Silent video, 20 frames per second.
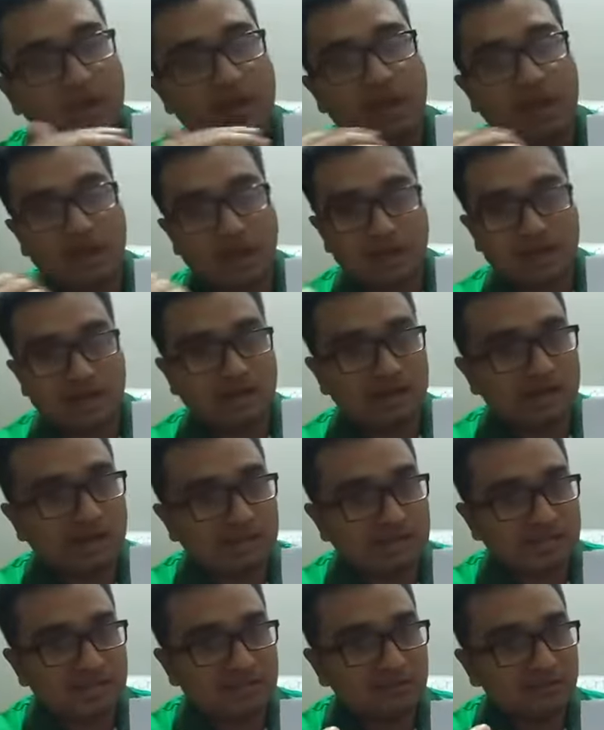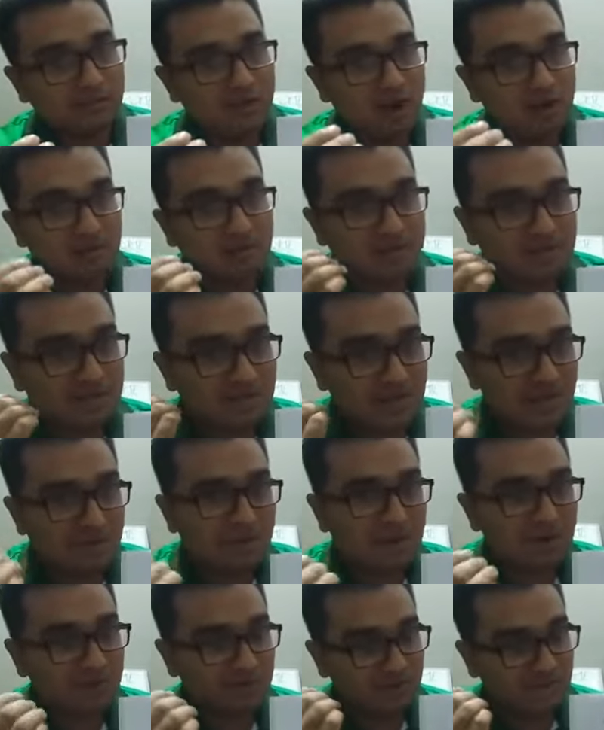And last information about